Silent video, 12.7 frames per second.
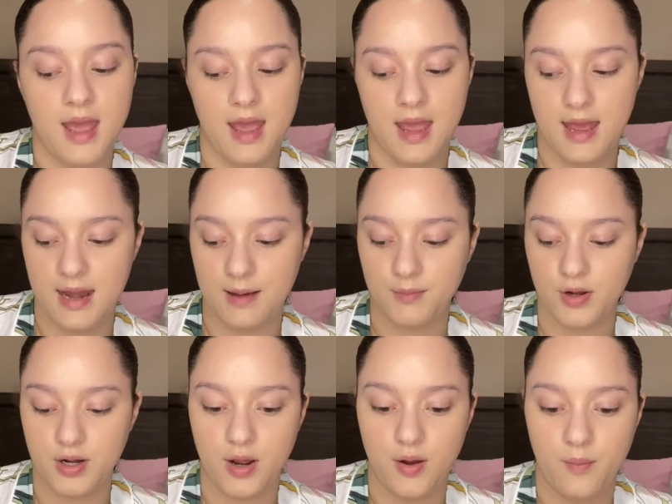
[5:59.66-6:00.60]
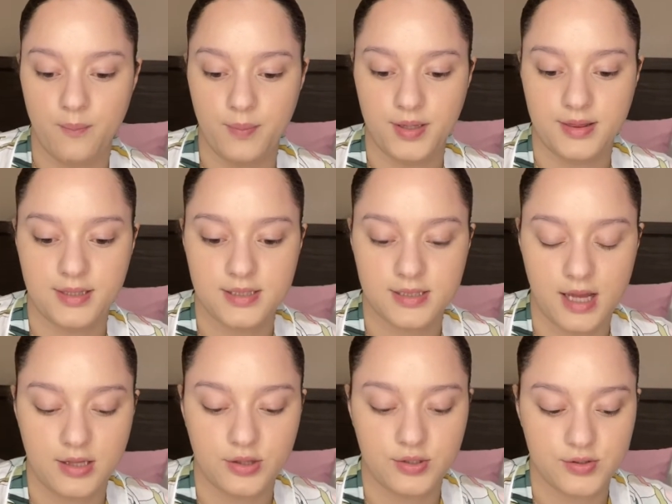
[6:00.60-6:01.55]
And I'm gonna put this
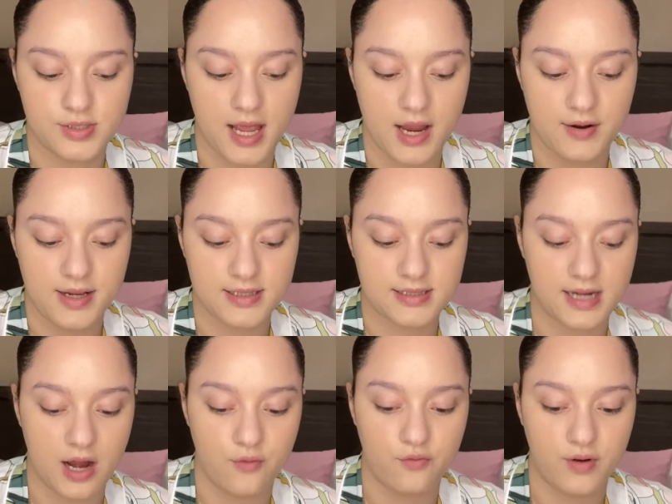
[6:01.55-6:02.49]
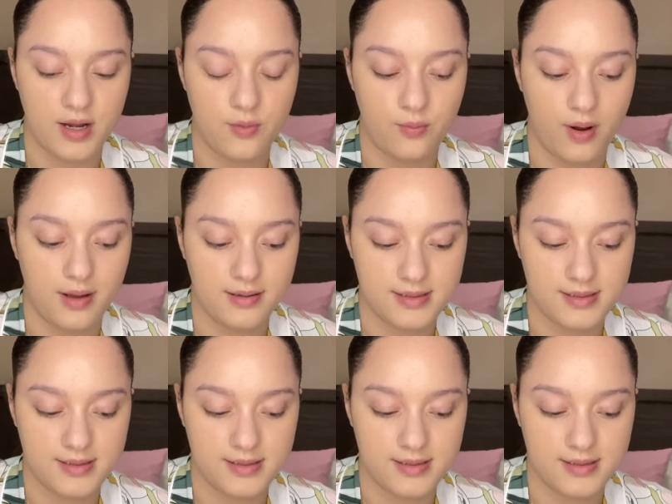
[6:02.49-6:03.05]
on those areas that I really want